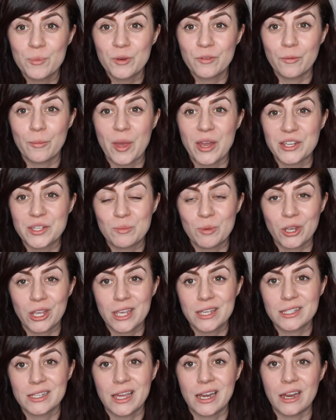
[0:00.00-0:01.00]
Beautiful Madness
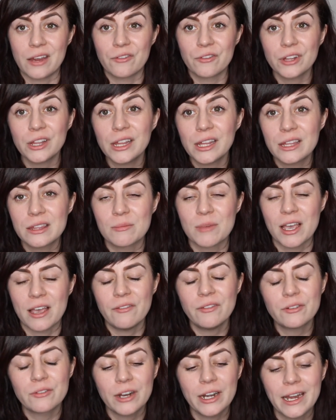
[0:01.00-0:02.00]
Bookcase, and I really like them. I
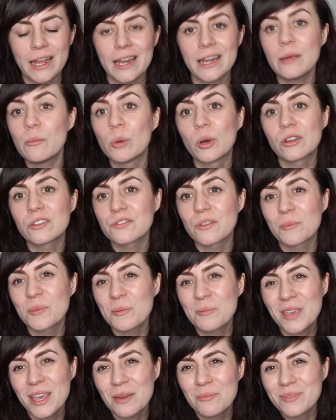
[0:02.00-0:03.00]
haven't read any books from
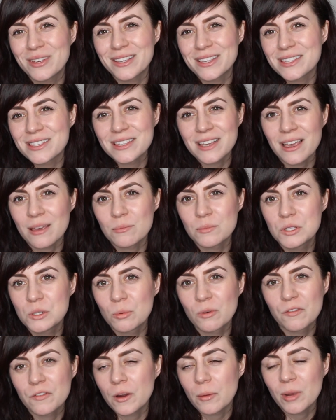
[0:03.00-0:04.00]
them yet because I'm
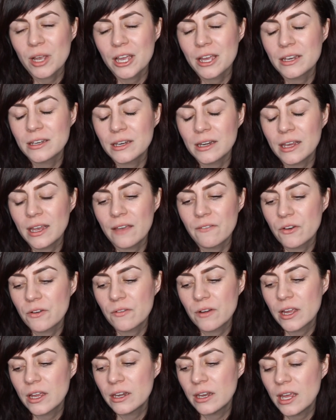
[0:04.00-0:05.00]
super far behind and I
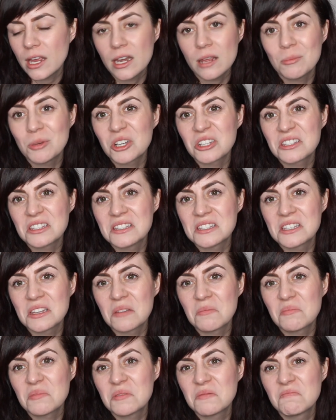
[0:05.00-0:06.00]
haven't read any books in
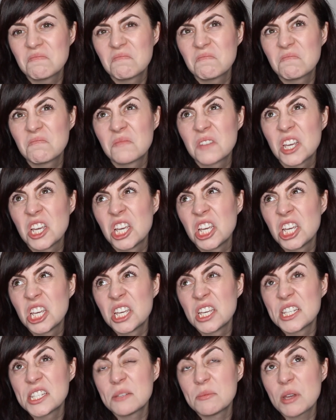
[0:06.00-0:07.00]

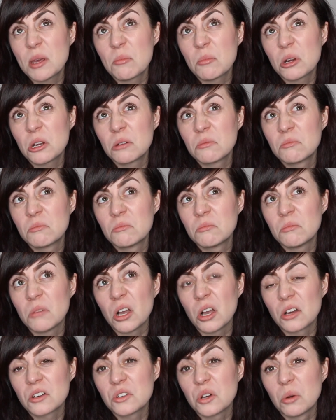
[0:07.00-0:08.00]
September,
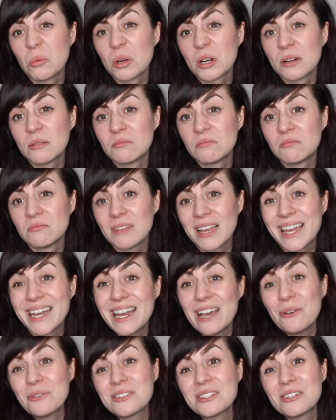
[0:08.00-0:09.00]
October, and
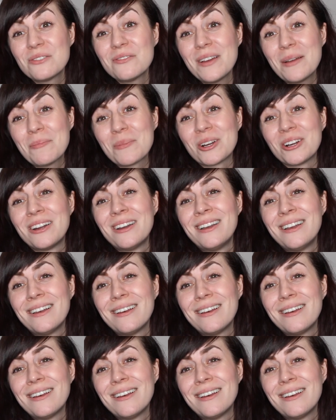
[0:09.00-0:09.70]
now it's November.